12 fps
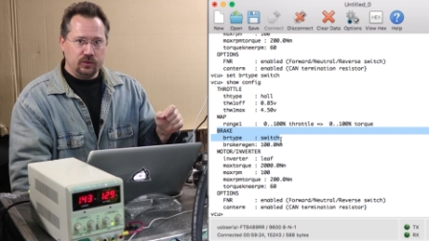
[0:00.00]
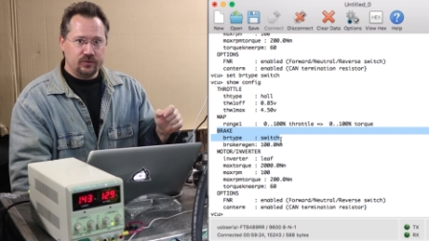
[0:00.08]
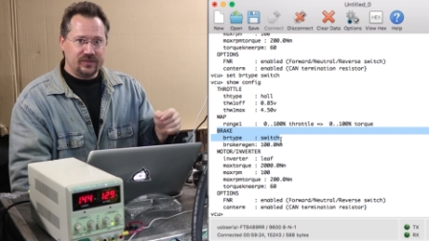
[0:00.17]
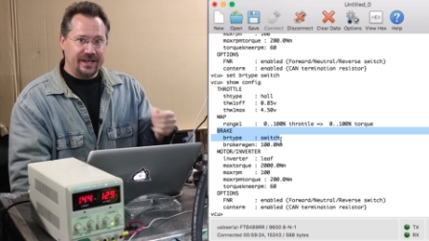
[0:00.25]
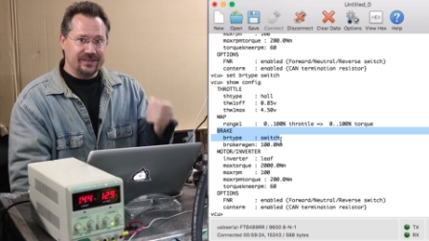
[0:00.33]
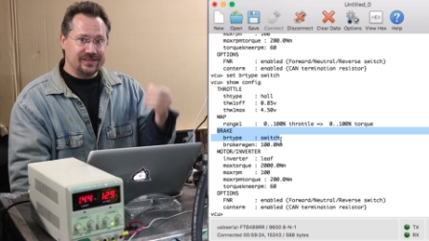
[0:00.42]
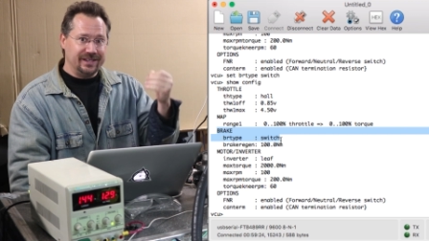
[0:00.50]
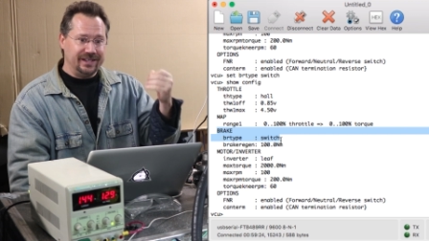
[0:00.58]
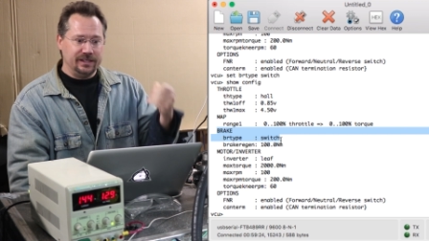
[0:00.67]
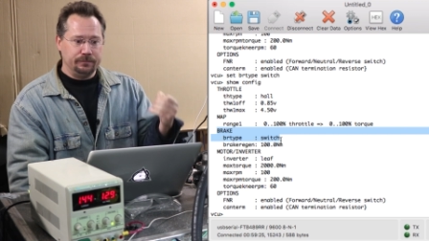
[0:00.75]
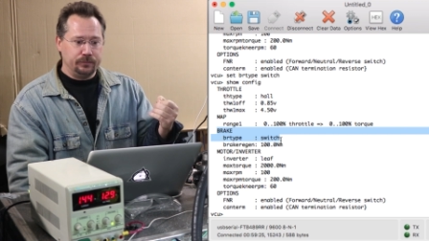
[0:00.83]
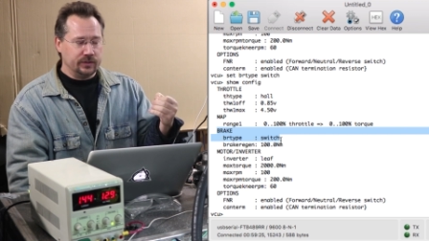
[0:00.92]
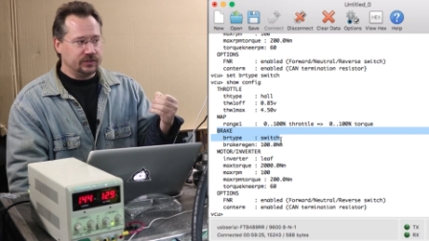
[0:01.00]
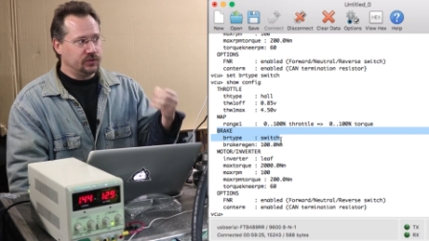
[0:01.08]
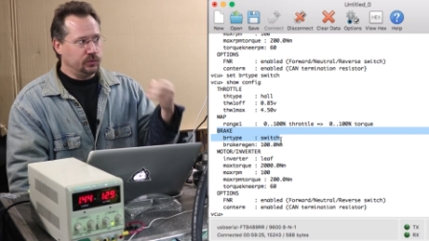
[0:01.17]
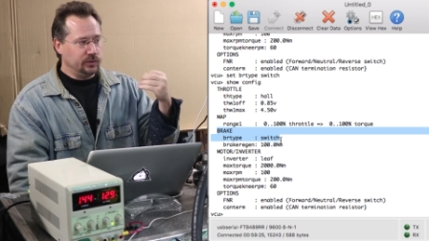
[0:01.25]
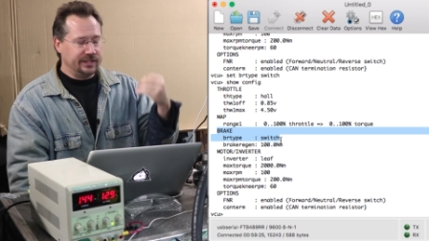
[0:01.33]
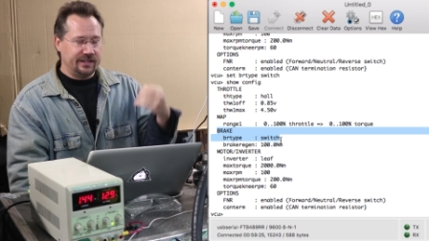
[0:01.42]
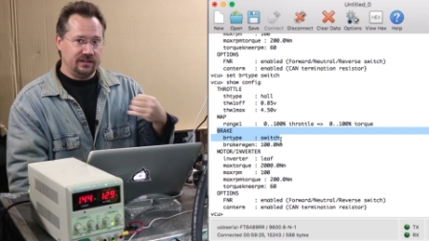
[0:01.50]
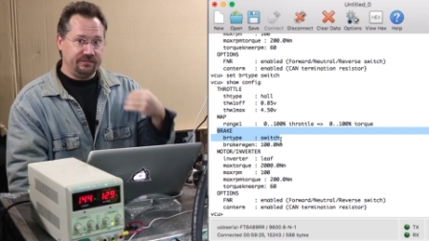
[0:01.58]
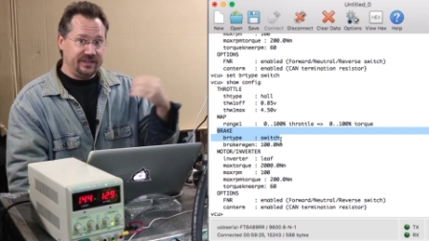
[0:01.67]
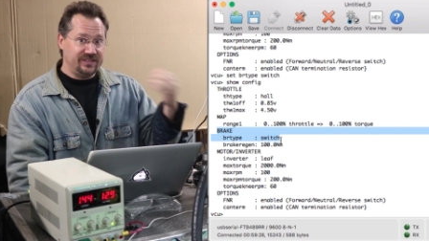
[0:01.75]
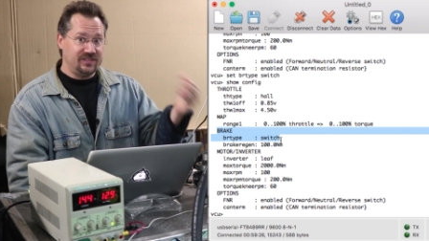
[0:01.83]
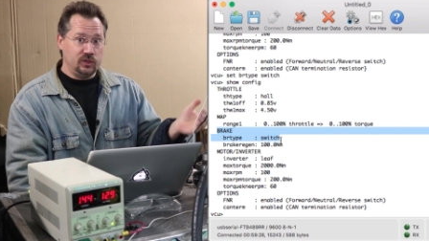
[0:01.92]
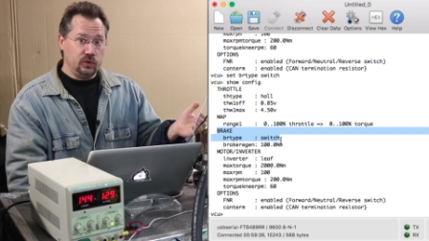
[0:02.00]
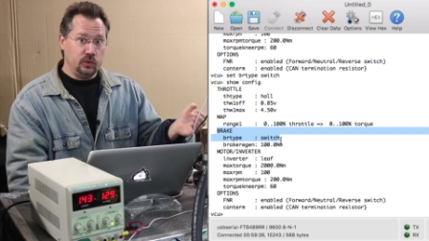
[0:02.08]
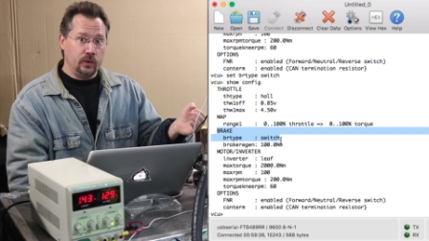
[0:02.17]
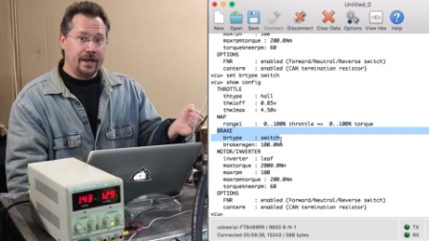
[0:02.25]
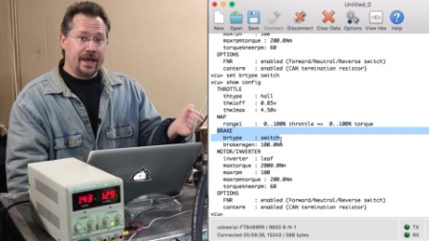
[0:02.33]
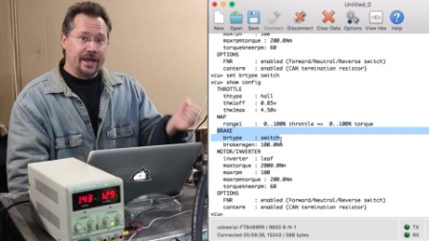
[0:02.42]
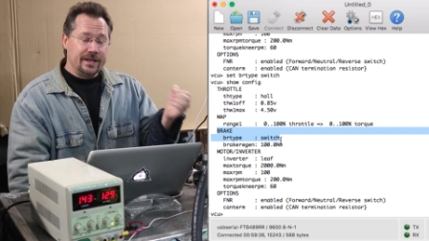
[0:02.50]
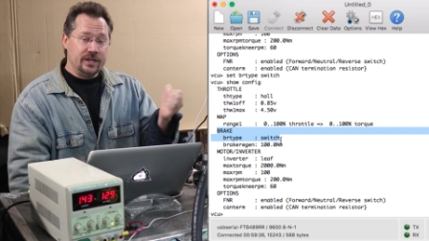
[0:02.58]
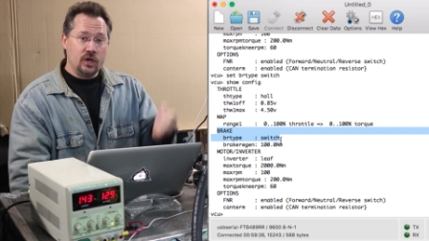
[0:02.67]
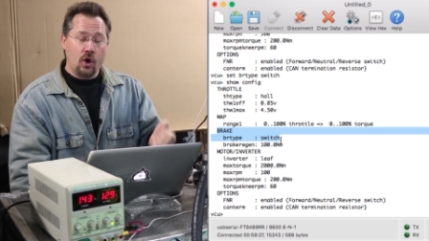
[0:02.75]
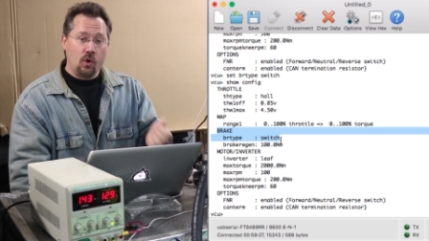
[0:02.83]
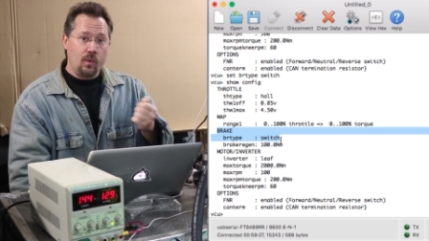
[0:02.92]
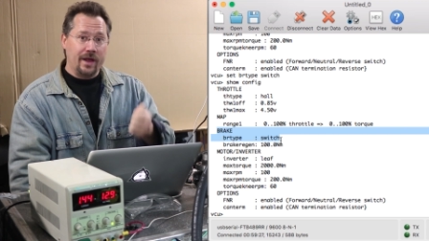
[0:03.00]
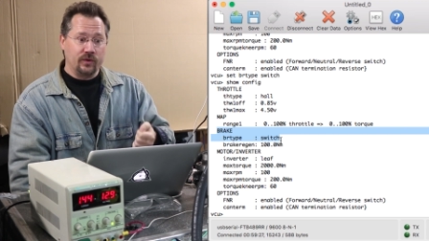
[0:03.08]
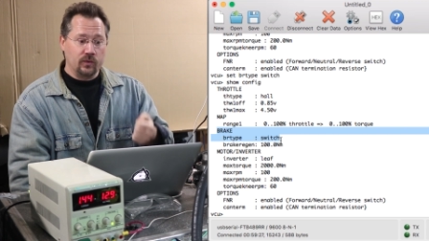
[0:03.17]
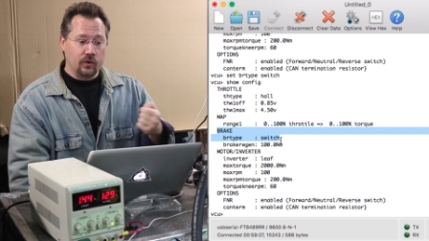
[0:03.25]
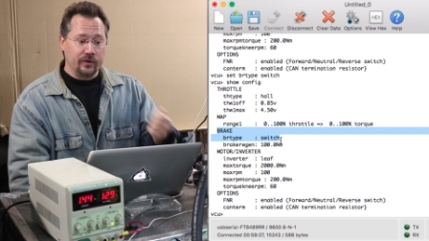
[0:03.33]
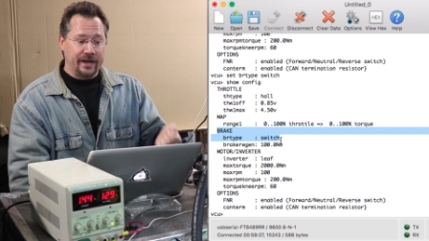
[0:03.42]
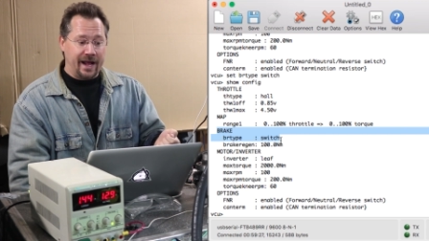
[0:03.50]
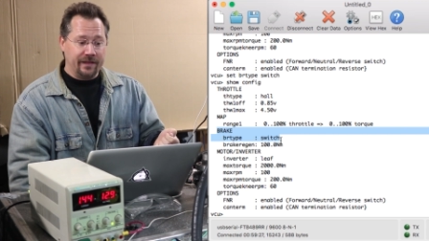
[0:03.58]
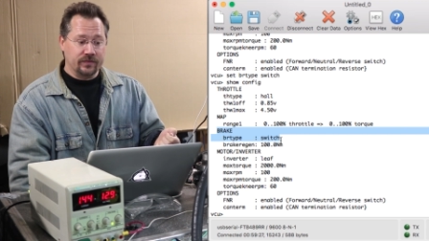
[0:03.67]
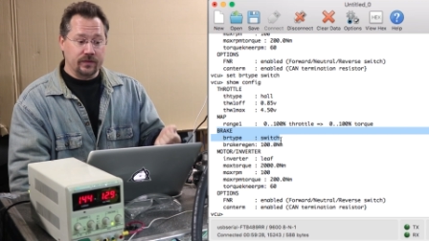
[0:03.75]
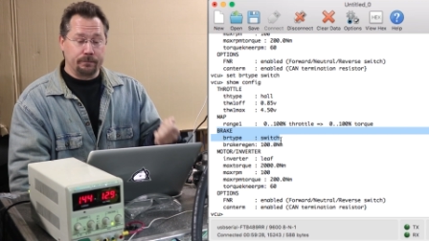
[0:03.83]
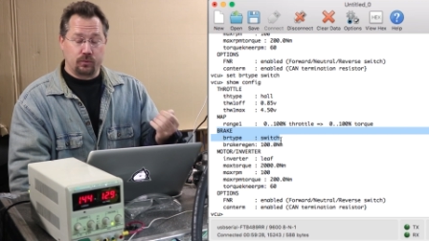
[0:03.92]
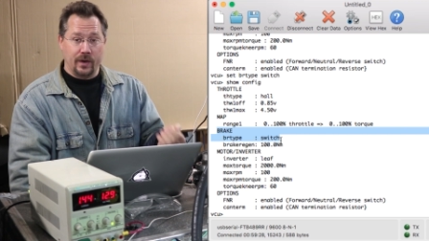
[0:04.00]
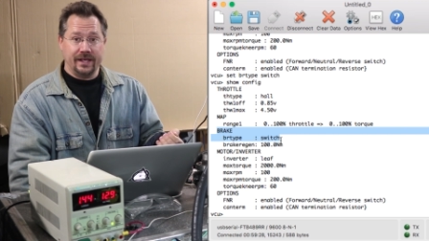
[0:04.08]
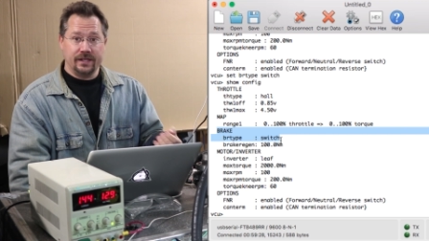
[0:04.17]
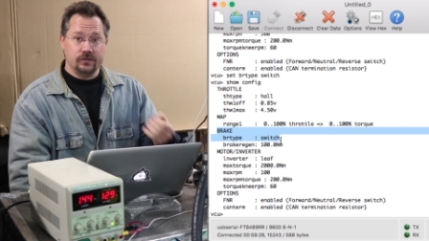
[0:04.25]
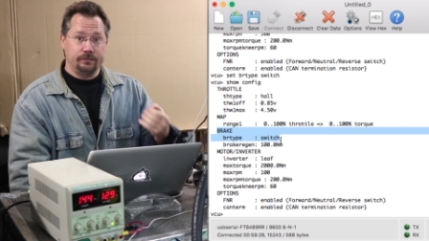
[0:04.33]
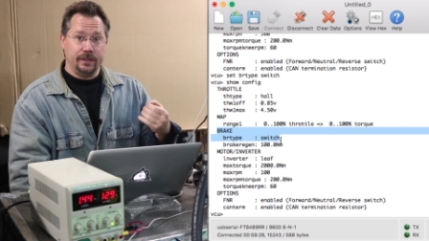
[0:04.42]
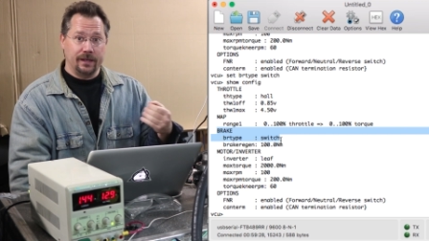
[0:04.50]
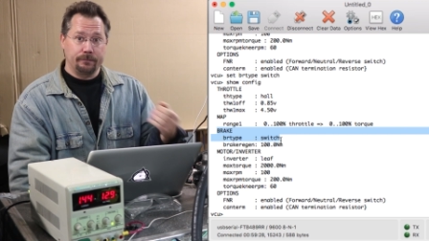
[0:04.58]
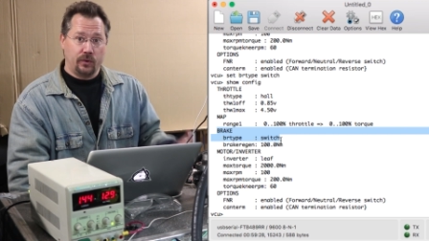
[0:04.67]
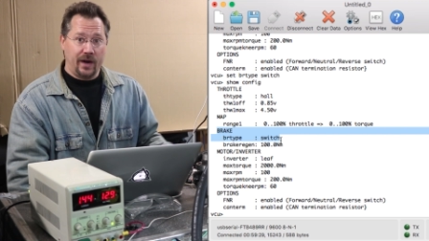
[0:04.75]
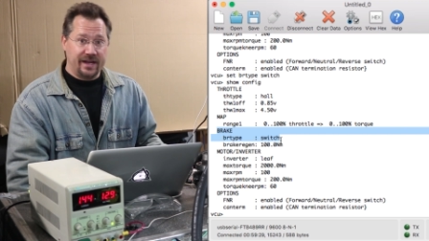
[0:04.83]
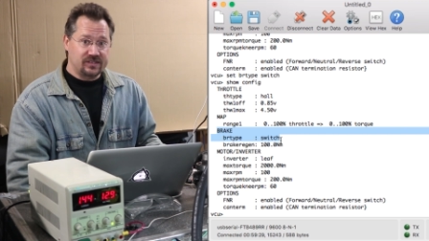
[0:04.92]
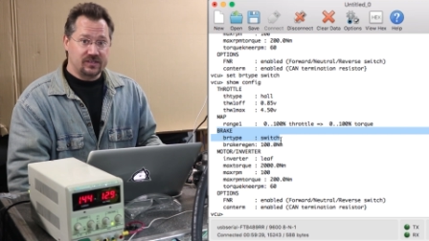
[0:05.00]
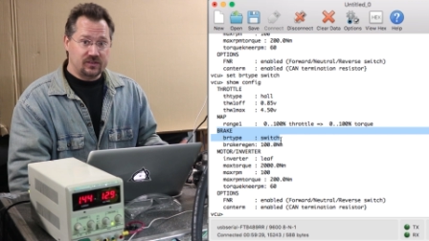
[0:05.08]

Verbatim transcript: used as an input to let the VCU know whether or not the brake is being pressed.